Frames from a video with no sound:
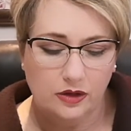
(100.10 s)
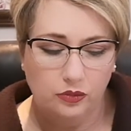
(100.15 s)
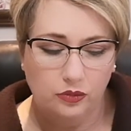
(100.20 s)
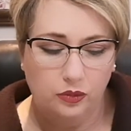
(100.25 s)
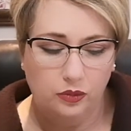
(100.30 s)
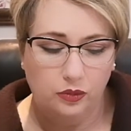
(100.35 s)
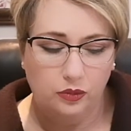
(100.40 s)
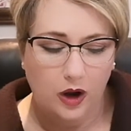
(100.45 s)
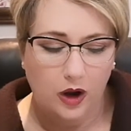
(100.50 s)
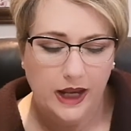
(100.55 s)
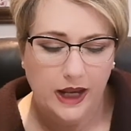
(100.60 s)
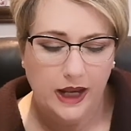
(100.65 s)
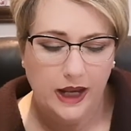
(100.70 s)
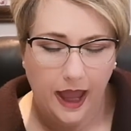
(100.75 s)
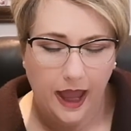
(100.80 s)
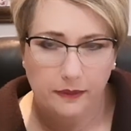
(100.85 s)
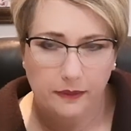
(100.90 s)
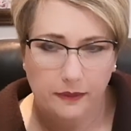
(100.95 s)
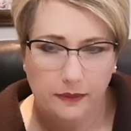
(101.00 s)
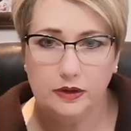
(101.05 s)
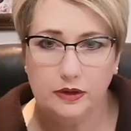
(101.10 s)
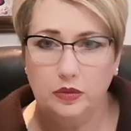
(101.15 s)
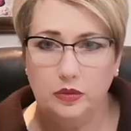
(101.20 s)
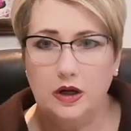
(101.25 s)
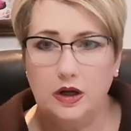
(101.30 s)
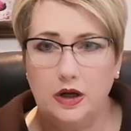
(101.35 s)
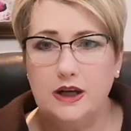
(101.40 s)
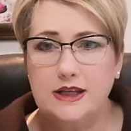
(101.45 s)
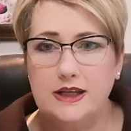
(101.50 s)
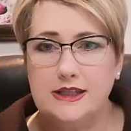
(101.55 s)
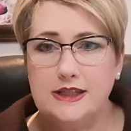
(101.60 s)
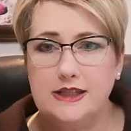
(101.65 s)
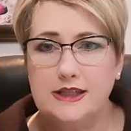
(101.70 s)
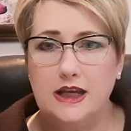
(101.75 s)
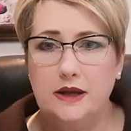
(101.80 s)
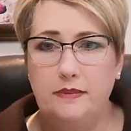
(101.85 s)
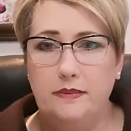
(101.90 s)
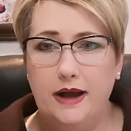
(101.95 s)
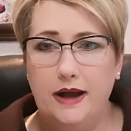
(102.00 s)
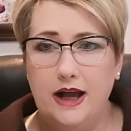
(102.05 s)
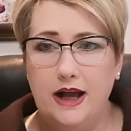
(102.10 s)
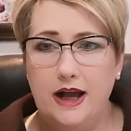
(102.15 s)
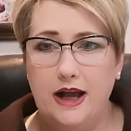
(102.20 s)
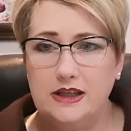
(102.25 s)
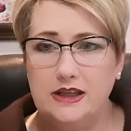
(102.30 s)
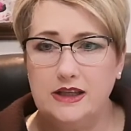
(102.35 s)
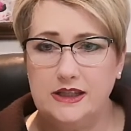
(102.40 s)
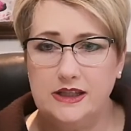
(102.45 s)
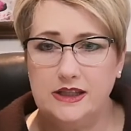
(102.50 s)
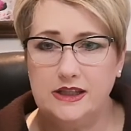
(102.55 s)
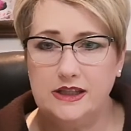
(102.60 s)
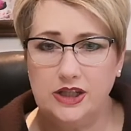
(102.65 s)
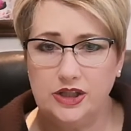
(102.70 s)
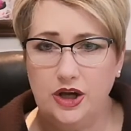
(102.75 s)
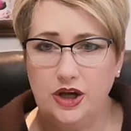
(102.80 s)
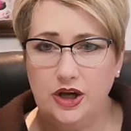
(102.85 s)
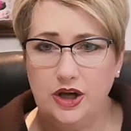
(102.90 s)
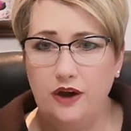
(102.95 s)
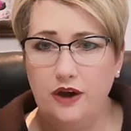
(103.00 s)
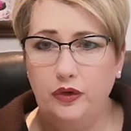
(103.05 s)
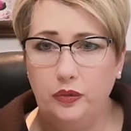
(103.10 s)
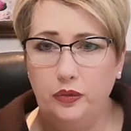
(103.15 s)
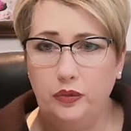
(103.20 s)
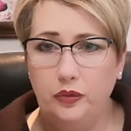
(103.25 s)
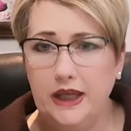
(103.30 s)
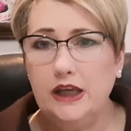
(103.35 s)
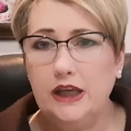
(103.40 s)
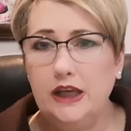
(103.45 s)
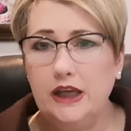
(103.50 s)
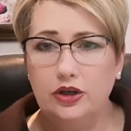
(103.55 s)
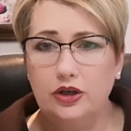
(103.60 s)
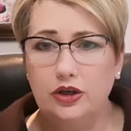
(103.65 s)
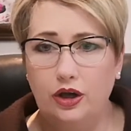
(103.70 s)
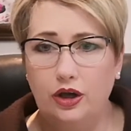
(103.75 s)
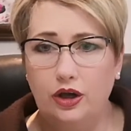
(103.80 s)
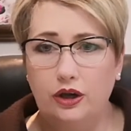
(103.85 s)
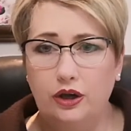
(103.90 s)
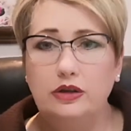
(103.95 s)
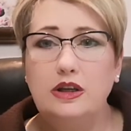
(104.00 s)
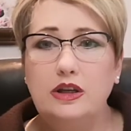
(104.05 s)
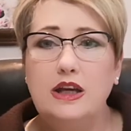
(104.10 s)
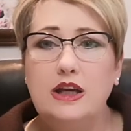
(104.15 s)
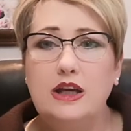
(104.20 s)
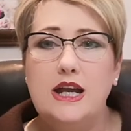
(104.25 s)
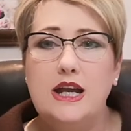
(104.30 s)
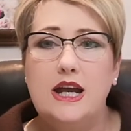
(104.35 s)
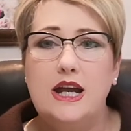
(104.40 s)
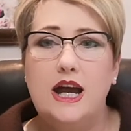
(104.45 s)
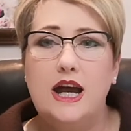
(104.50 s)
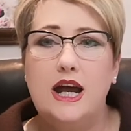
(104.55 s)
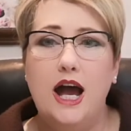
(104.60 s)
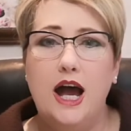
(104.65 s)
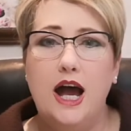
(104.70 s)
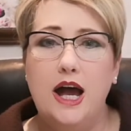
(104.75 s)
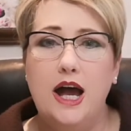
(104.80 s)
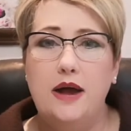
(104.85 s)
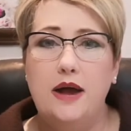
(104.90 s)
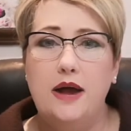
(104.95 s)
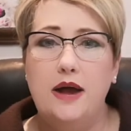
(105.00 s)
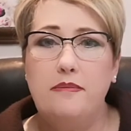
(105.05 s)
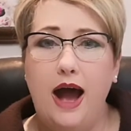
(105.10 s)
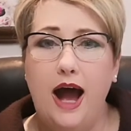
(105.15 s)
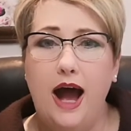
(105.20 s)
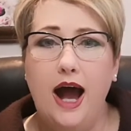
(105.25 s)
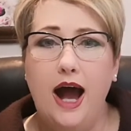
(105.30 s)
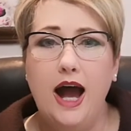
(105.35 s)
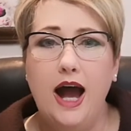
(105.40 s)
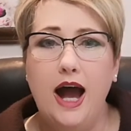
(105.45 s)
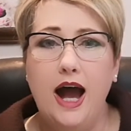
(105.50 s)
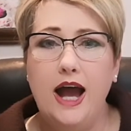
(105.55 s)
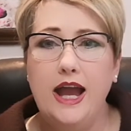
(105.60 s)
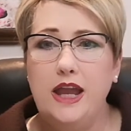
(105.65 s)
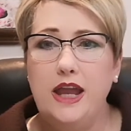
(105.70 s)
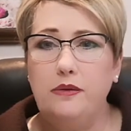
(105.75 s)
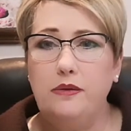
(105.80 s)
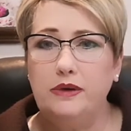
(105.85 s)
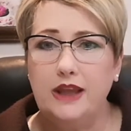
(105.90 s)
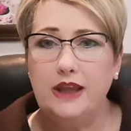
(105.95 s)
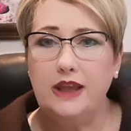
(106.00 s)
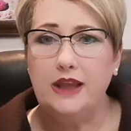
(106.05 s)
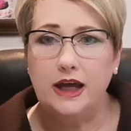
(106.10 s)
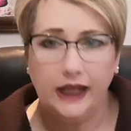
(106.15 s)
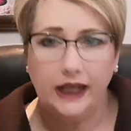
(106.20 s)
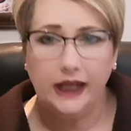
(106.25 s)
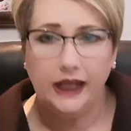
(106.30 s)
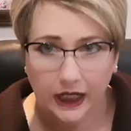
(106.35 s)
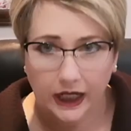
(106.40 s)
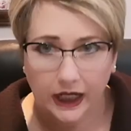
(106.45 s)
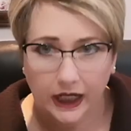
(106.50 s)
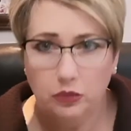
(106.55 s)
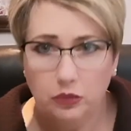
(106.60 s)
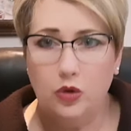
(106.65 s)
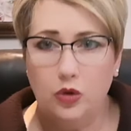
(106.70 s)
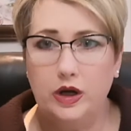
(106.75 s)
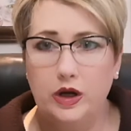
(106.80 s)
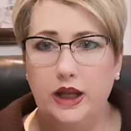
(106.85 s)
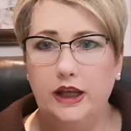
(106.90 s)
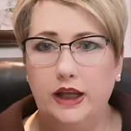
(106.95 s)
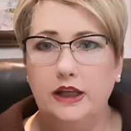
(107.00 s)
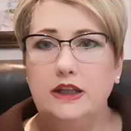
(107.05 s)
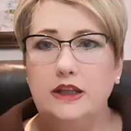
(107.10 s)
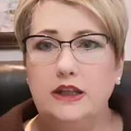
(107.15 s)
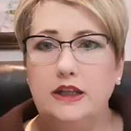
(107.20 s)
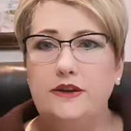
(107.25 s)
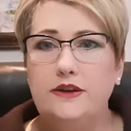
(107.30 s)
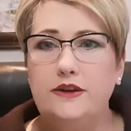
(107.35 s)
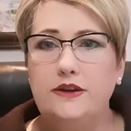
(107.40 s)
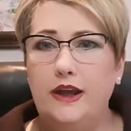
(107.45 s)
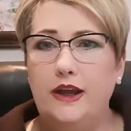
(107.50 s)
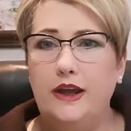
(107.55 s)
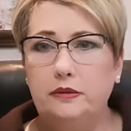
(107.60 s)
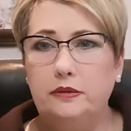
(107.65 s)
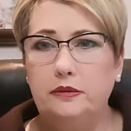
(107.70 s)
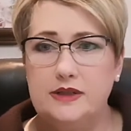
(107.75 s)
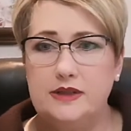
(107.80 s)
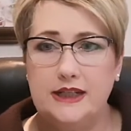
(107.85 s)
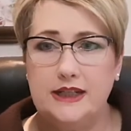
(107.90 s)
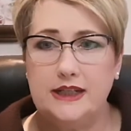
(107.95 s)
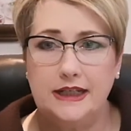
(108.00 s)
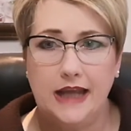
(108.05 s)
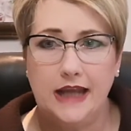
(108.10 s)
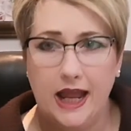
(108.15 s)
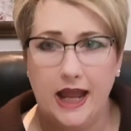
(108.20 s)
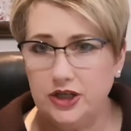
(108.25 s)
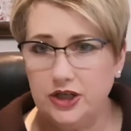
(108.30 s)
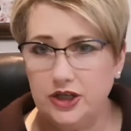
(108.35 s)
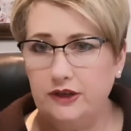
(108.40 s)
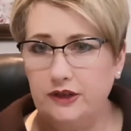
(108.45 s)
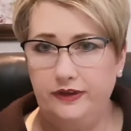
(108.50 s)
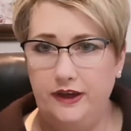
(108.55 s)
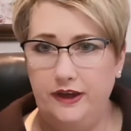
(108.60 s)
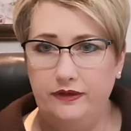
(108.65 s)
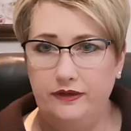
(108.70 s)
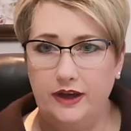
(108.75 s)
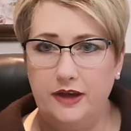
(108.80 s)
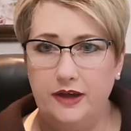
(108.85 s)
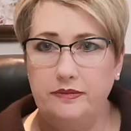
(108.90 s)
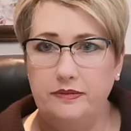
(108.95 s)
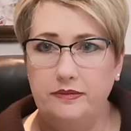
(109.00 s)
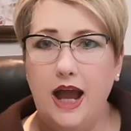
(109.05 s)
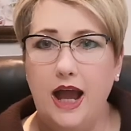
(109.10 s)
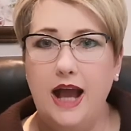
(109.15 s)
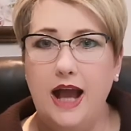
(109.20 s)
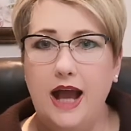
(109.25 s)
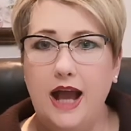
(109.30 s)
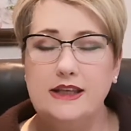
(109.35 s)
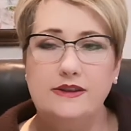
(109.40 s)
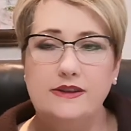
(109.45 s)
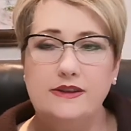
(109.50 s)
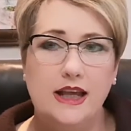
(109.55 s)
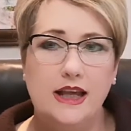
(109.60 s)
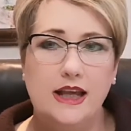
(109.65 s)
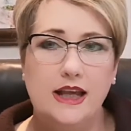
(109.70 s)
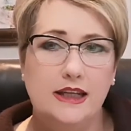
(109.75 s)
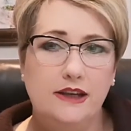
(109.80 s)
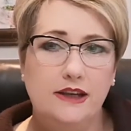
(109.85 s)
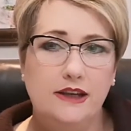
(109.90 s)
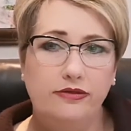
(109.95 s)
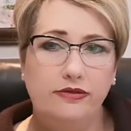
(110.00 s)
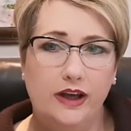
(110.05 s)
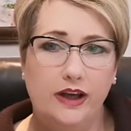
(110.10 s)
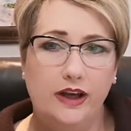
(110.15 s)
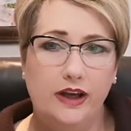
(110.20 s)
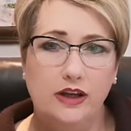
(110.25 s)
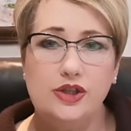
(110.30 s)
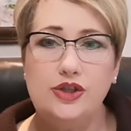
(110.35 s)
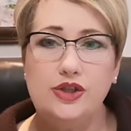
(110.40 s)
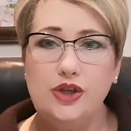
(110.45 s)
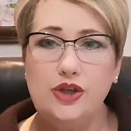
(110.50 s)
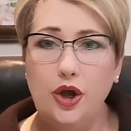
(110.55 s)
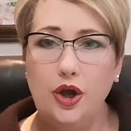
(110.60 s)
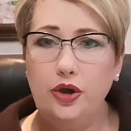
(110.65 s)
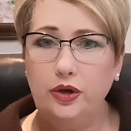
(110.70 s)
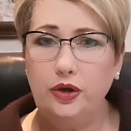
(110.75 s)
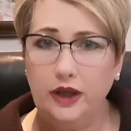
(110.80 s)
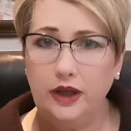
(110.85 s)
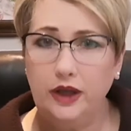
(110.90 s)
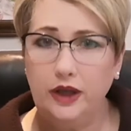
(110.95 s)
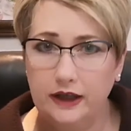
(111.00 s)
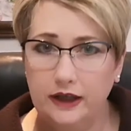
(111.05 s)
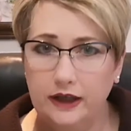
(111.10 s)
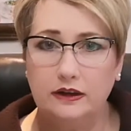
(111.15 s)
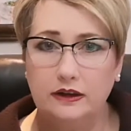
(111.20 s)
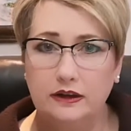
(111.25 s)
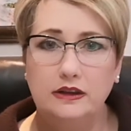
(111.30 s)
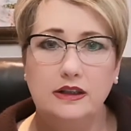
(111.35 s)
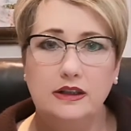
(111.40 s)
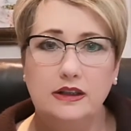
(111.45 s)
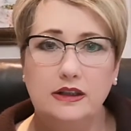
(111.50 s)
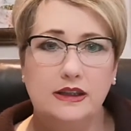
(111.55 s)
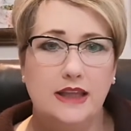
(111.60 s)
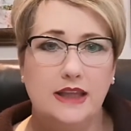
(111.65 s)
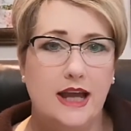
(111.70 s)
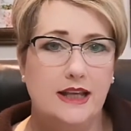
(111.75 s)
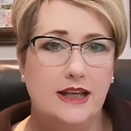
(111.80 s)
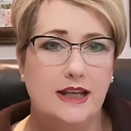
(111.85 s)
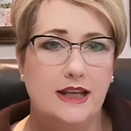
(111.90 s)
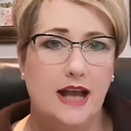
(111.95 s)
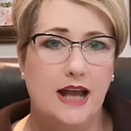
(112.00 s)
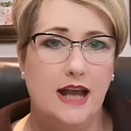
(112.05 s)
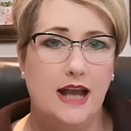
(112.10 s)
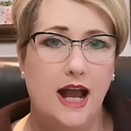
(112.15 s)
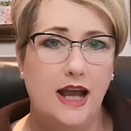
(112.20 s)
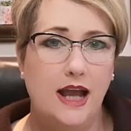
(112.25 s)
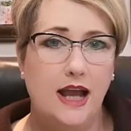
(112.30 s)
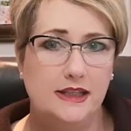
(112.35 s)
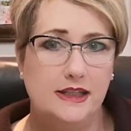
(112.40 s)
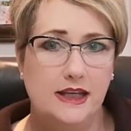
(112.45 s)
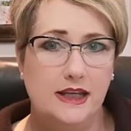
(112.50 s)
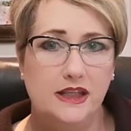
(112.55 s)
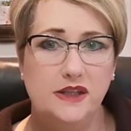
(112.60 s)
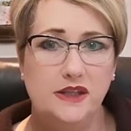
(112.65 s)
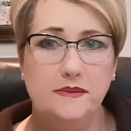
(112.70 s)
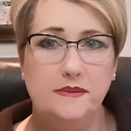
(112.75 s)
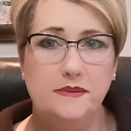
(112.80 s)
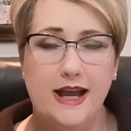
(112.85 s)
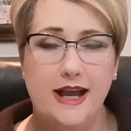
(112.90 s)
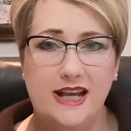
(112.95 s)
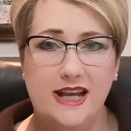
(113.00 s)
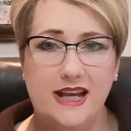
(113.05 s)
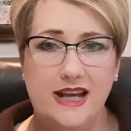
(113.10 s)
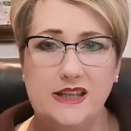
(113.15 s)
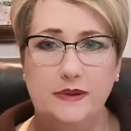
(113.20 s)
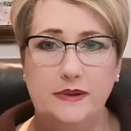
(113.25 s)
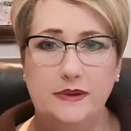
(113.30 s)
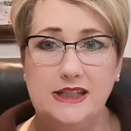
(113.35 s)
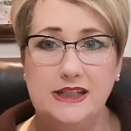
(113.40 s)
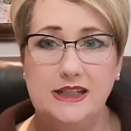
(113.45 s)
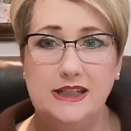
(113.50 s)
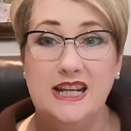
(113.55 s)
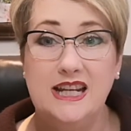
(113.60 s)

What happened was, about just over a week ago, I, without any warning, developed glandular fever. I suddenly felt so ill that I said to my husband,